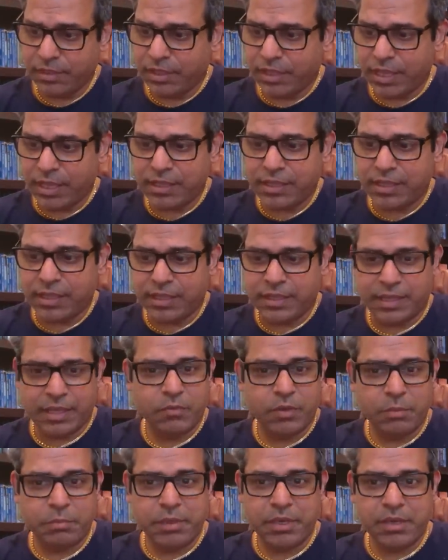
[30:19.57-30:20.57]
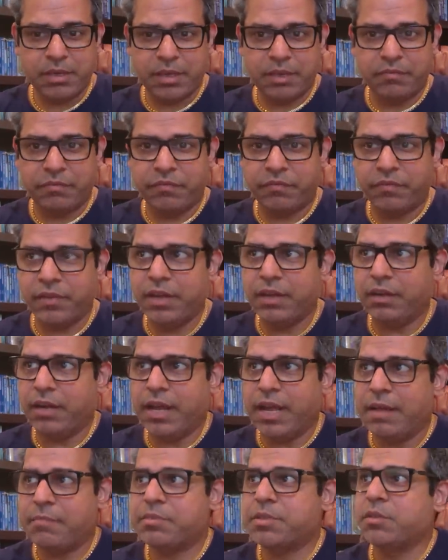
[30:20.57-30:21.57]
they, they will be in fear
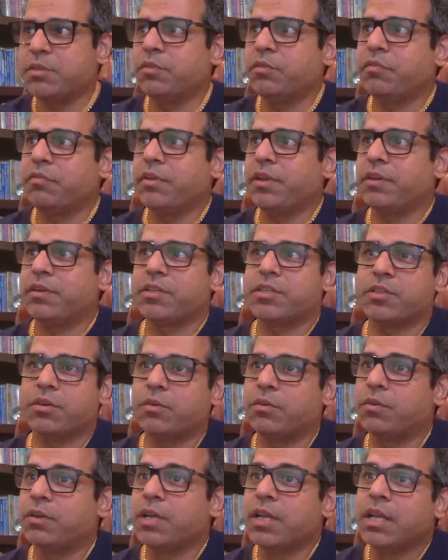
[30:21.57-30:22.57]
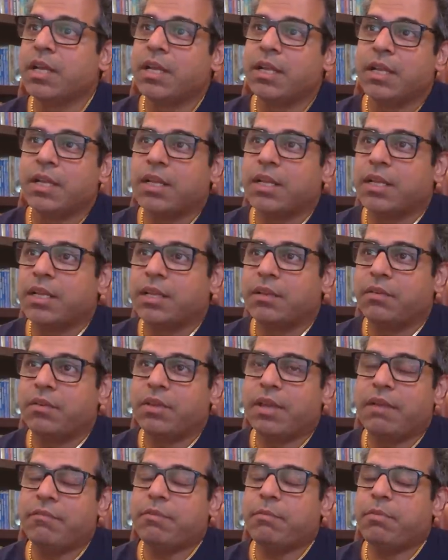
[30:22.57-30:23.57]
absolute fear so
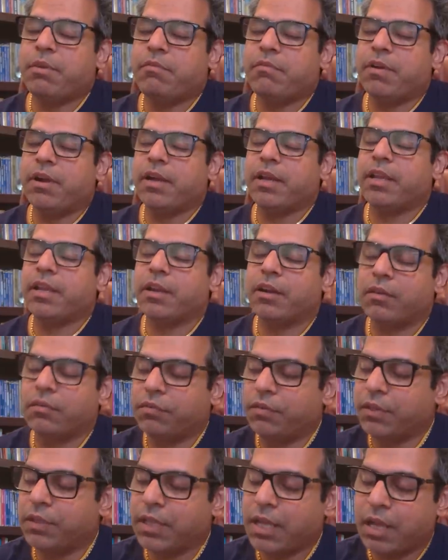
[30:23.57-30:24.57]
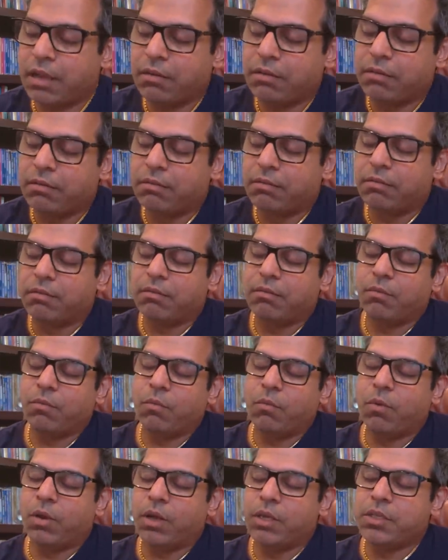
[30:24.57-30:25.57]
you have to be very careful now
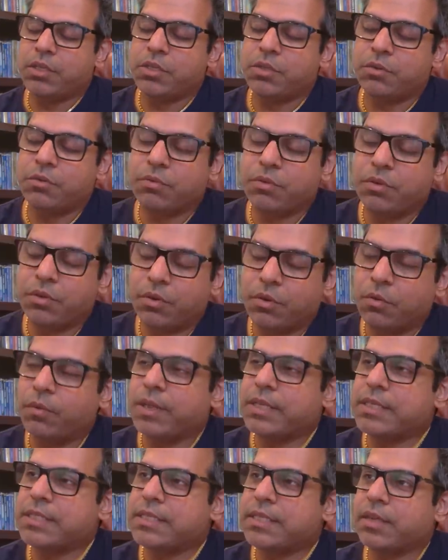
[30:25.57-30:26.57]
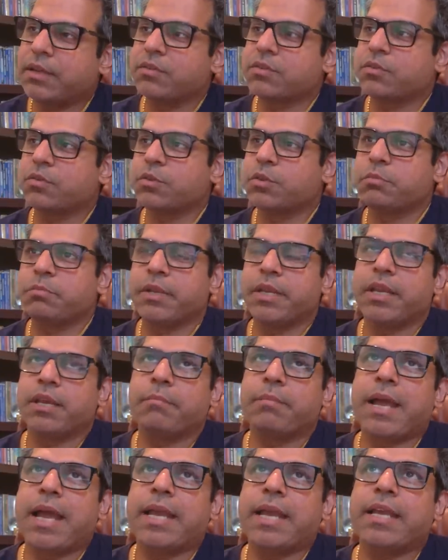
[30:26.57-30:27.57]
what you do and say on social media
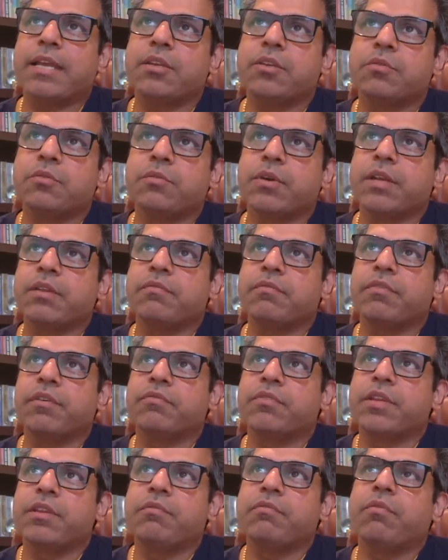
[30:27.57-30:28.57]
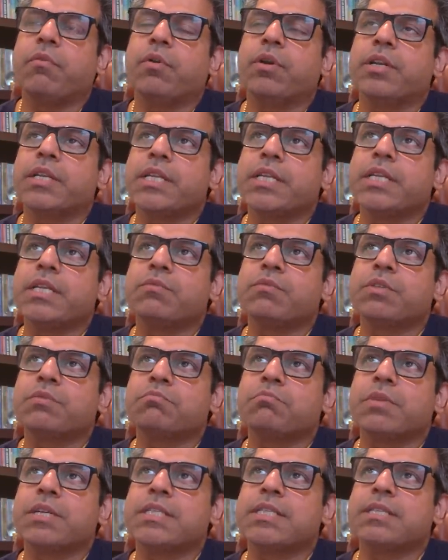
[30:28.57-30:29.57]
back in 2015 14 it was
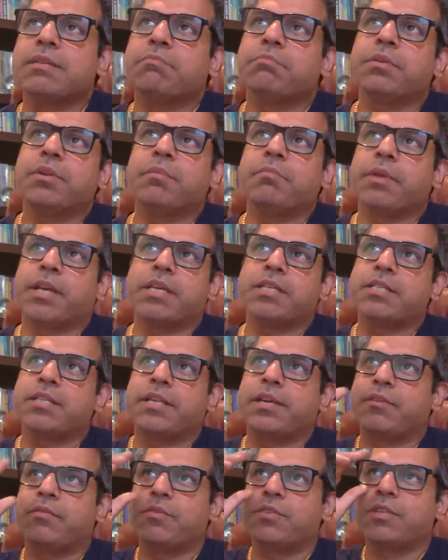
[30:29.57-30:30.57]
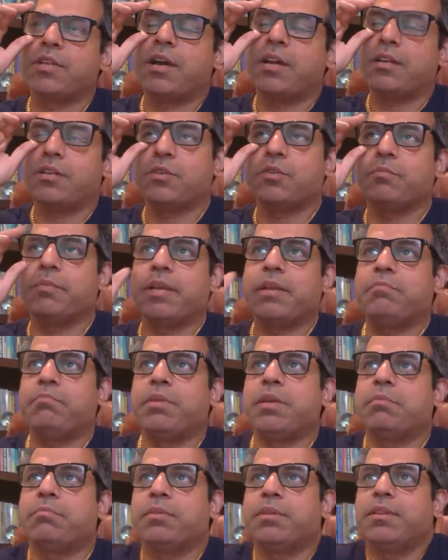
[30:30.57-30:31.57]
much simpler because there was not too many
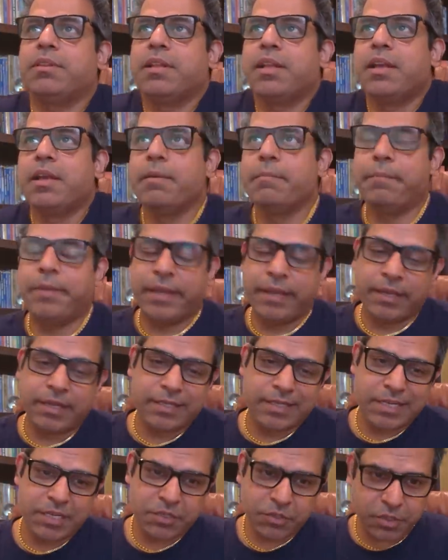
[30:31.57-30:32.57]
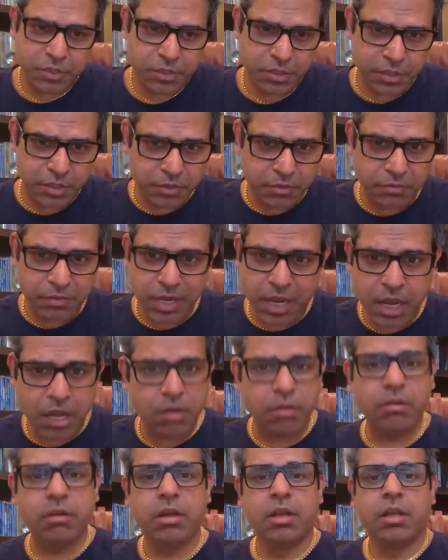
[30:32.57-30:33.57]
people paying attention to you
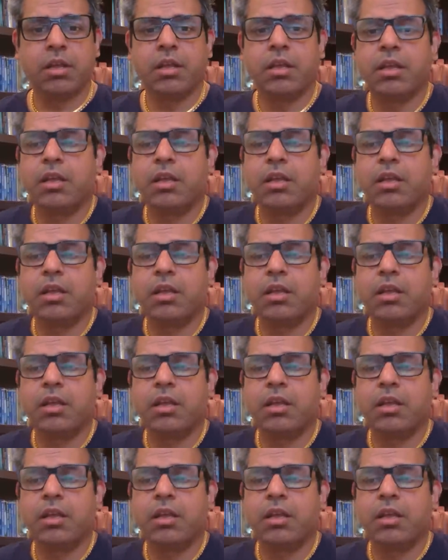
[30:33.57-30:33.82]
now